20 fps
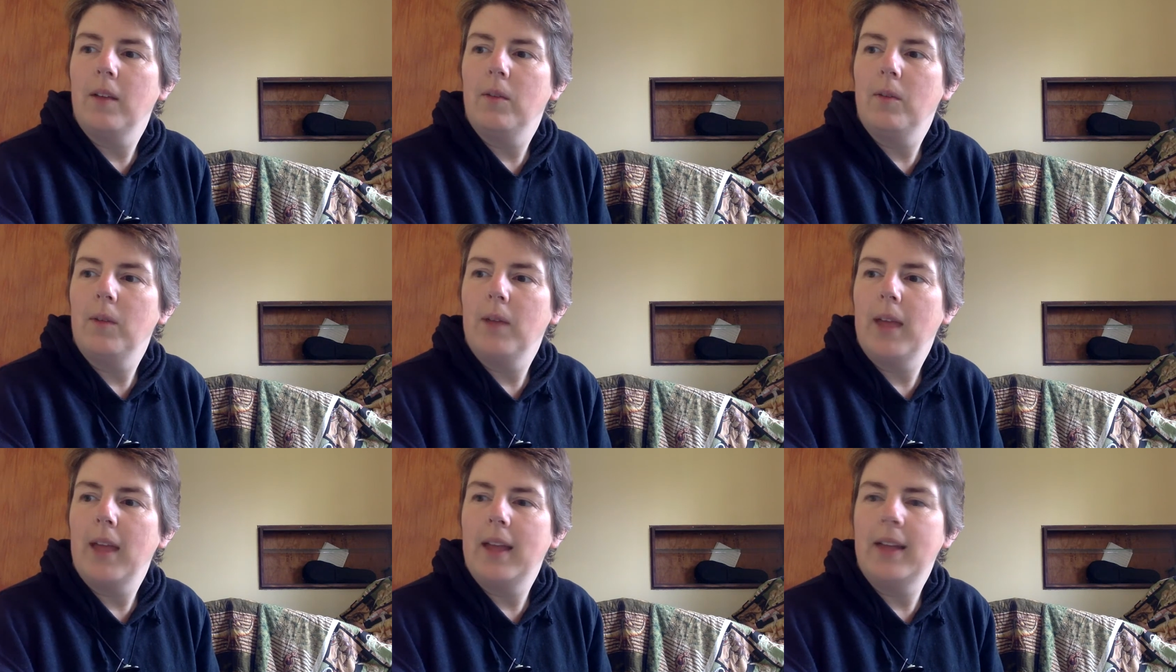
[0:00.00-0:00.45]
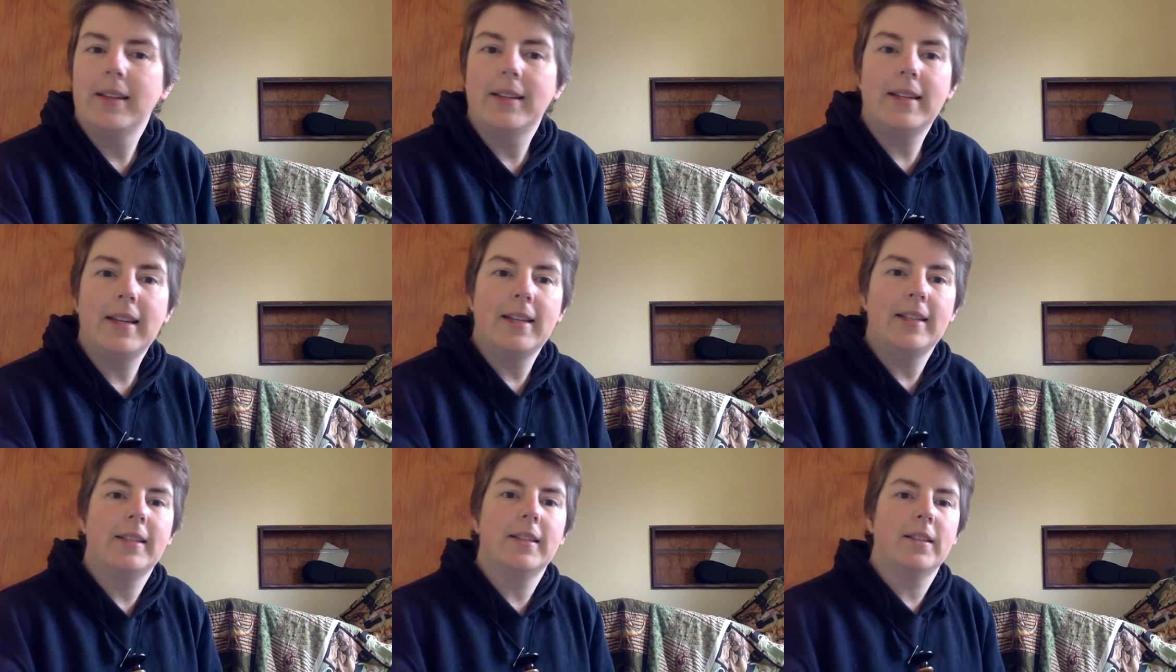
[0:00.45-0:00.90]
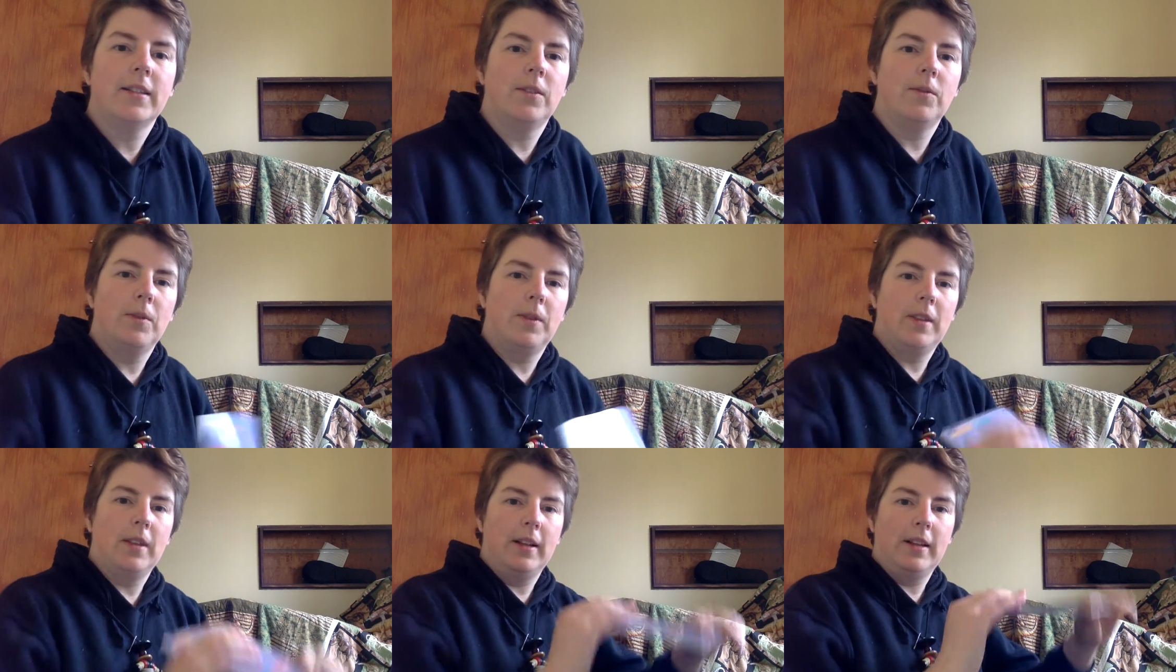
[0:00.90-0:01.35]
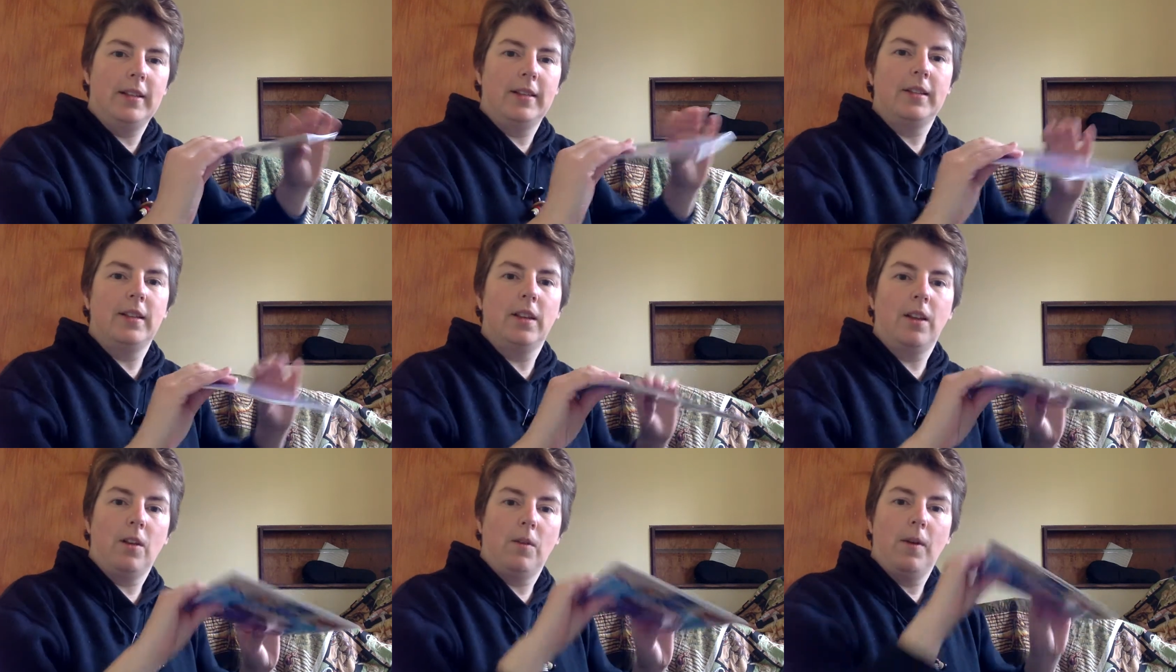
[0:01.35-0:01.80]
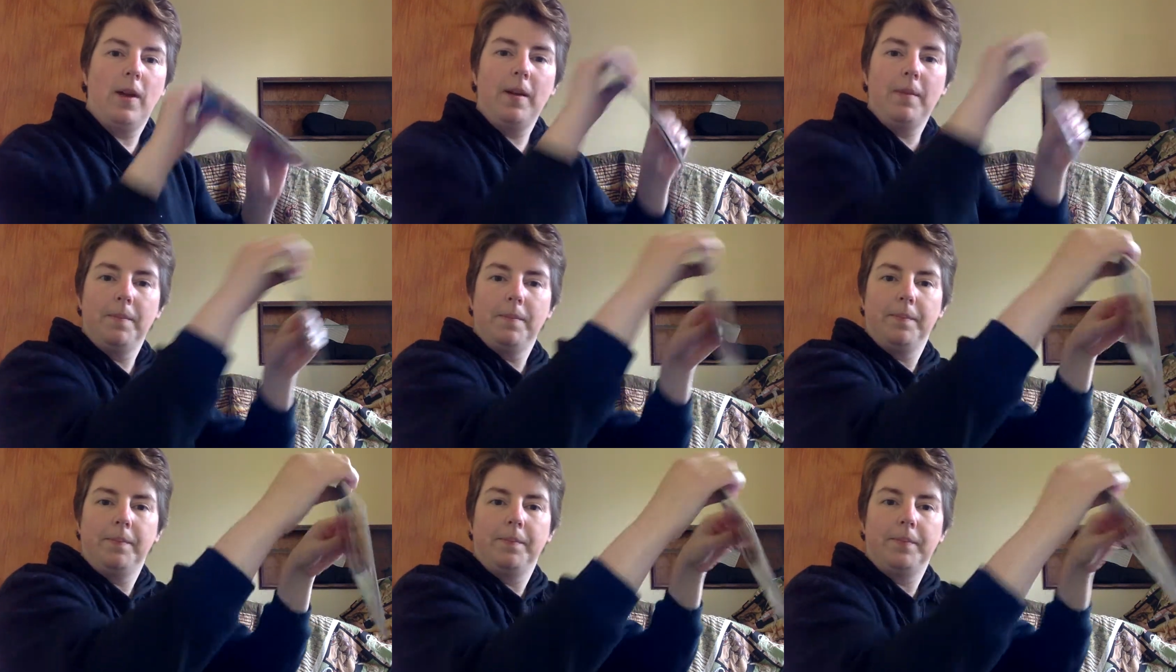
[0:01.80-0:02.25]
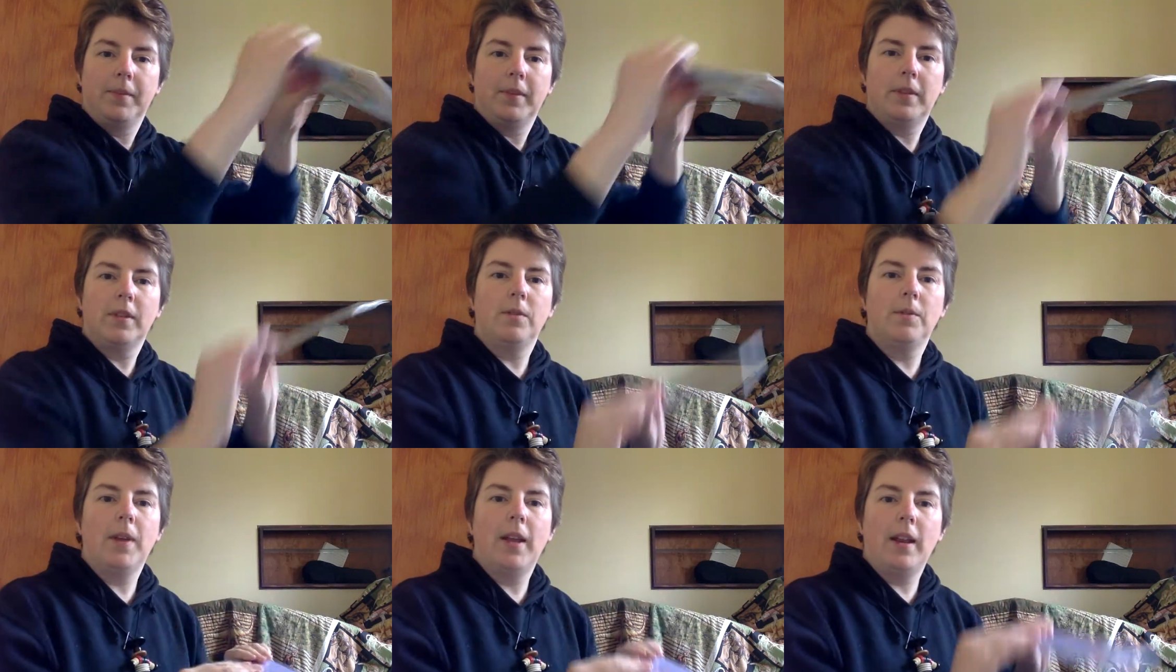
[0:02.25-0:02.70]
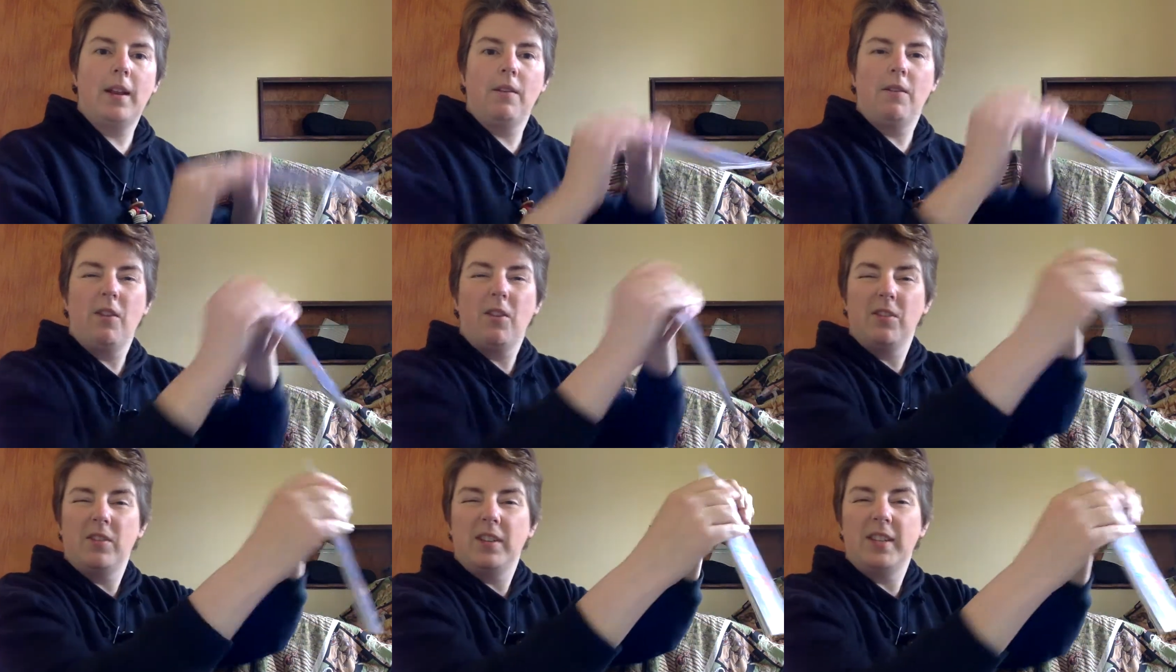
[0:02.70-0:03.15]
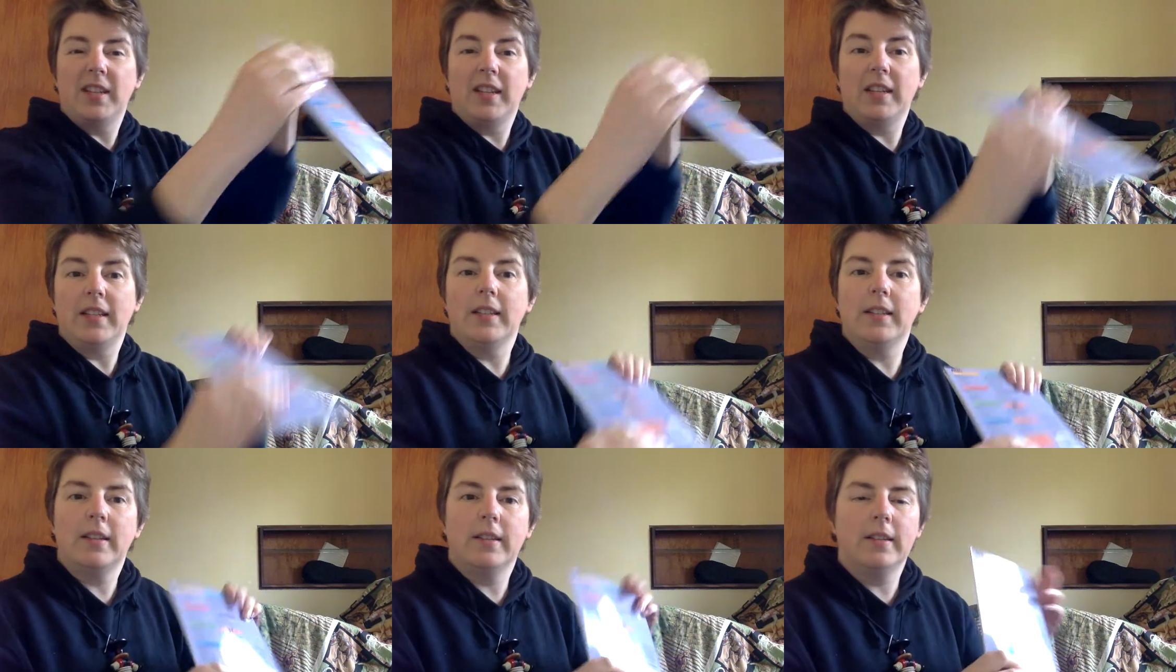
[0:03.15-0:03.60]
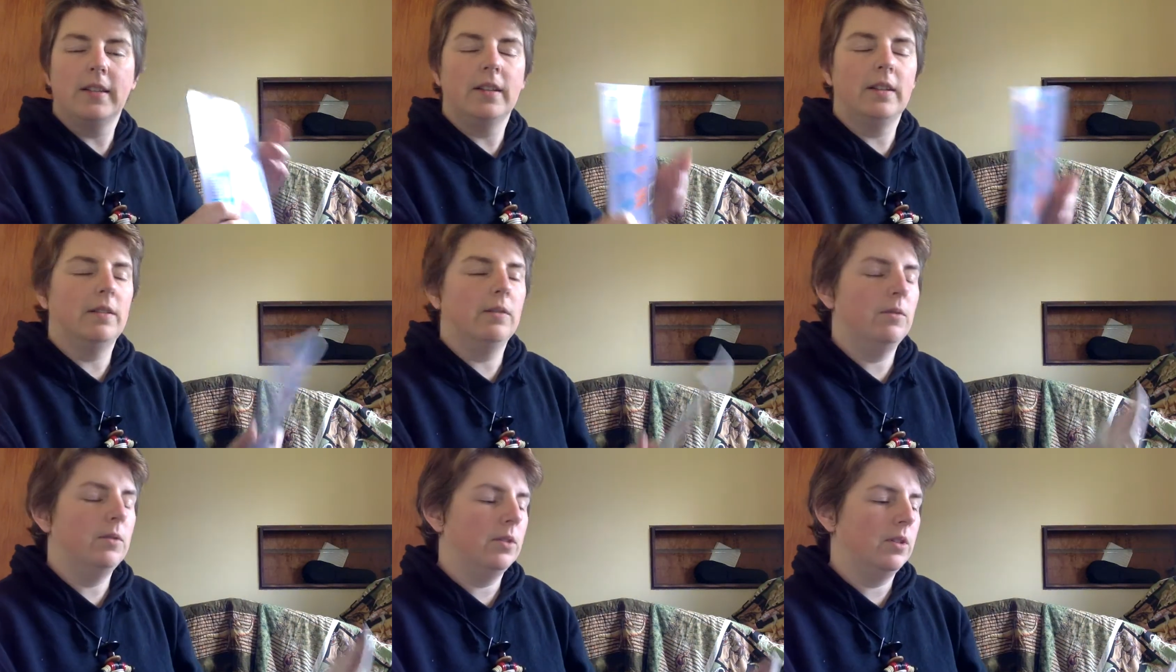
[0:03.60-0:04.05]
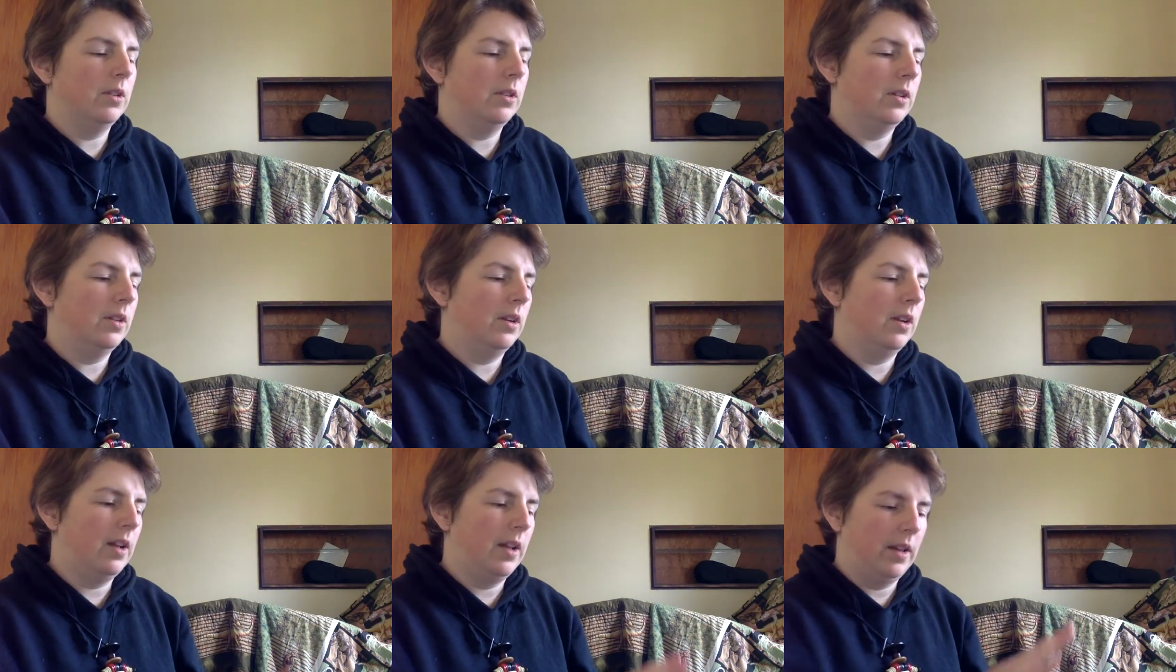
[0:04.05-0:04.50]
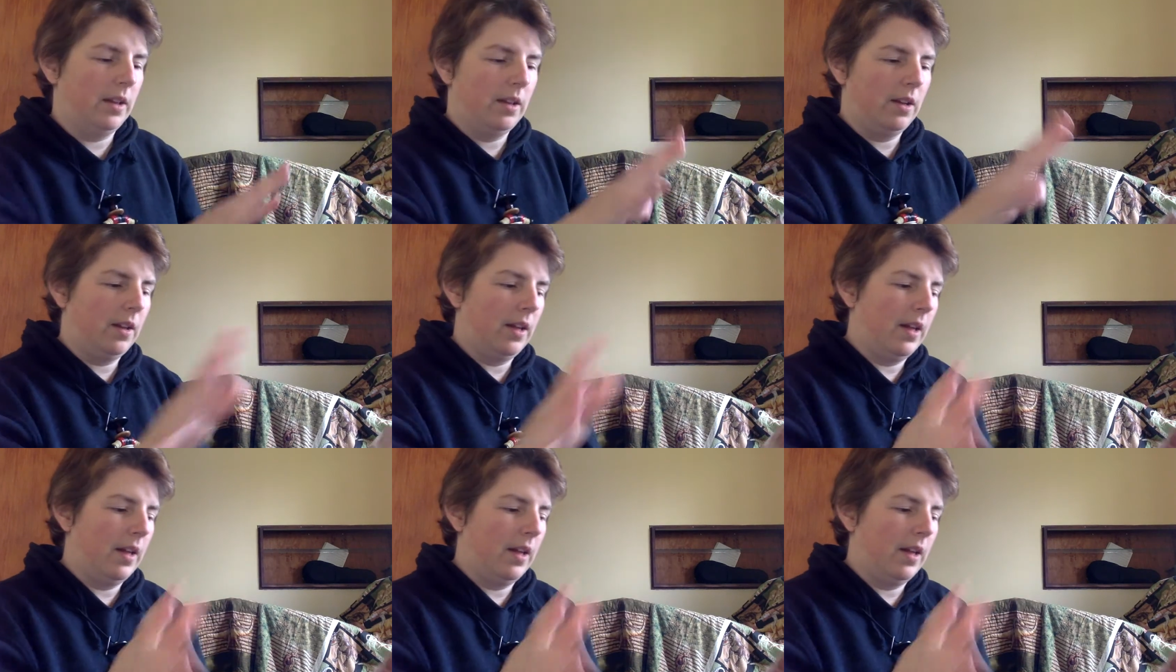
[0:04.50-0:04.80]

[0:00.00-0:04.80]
we had desks with the lids that go up. So we had our own desks. It wasn't like